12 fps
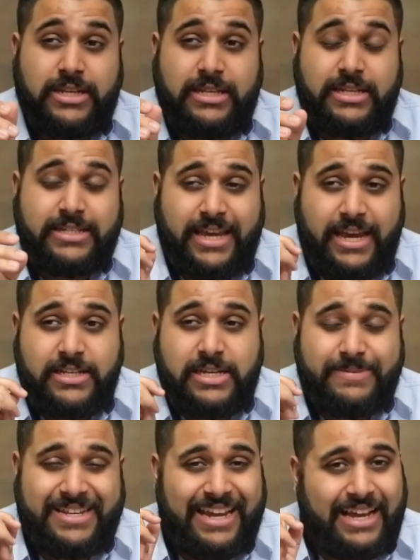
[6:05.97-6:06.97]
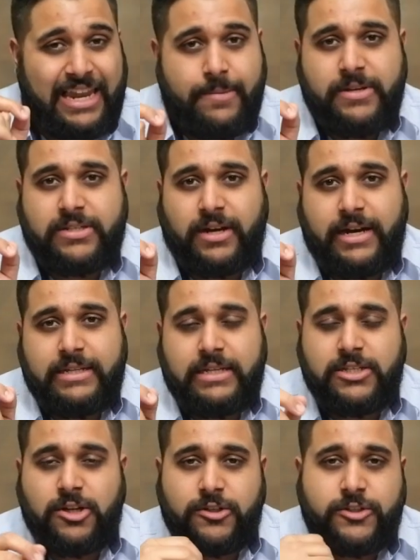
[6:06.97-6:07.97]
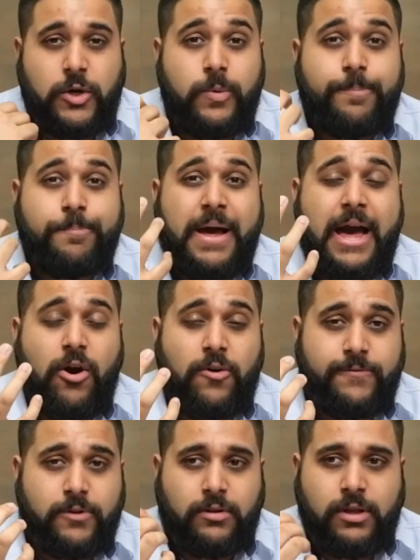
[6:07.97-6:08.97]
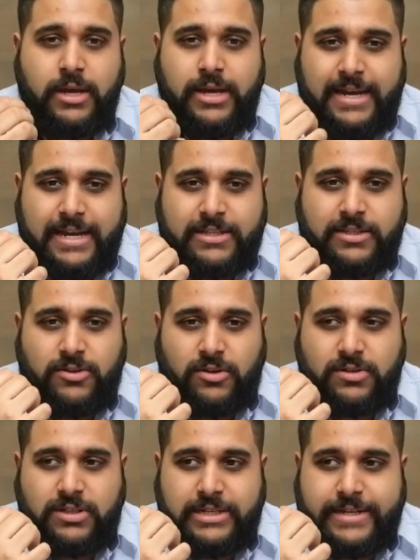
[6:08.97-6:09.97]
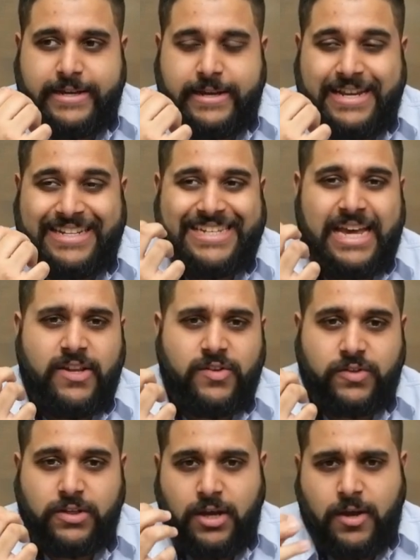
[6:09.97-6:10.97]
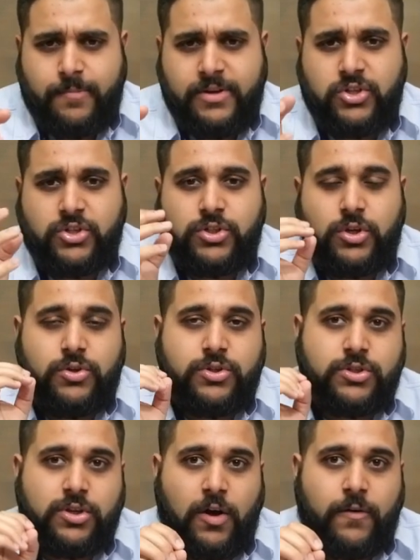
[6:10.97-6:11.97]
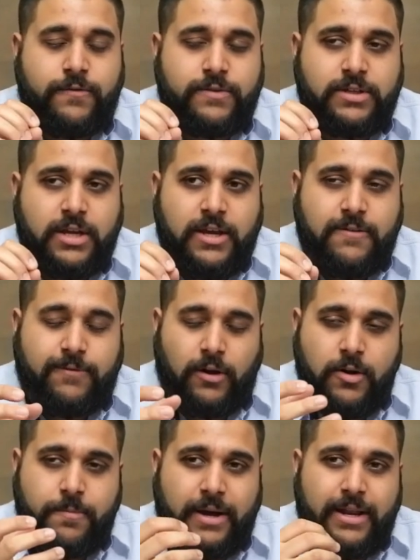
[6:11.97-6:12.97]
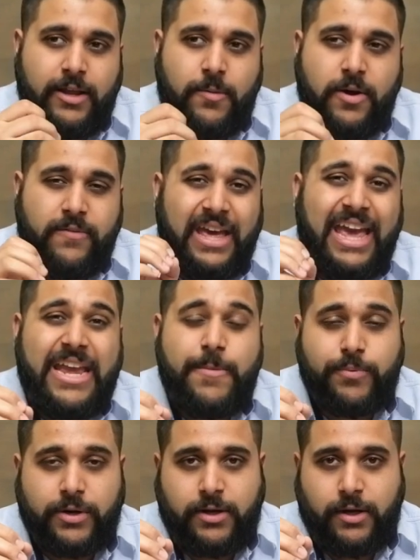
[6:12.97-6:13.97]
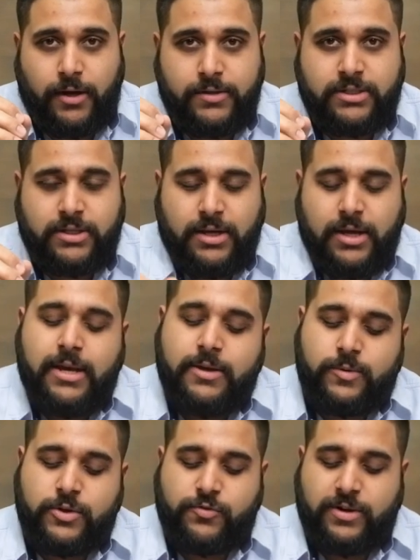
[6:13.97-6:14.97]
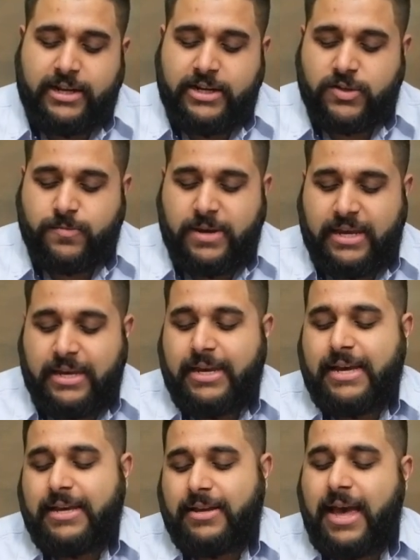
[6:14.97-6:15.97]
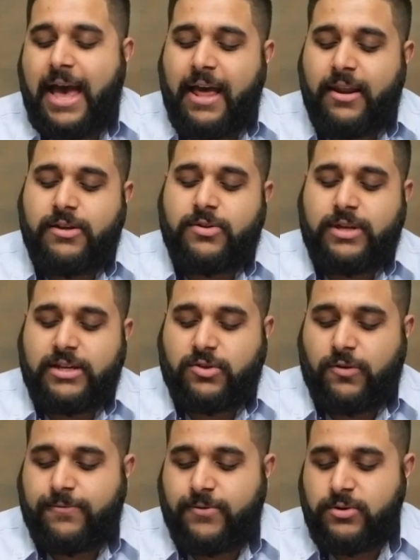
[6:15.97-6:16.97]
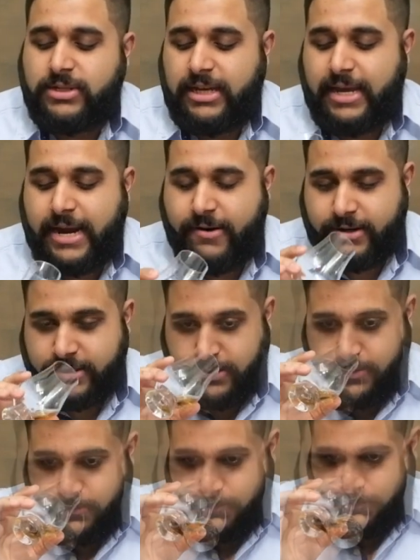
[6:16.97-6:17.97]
In this case, I'm saying clementine. It's not so powerful, it's not uh, intense, but it's just so soft, followed by a little bit of apricot, which really just make it added to that sort of fruity character.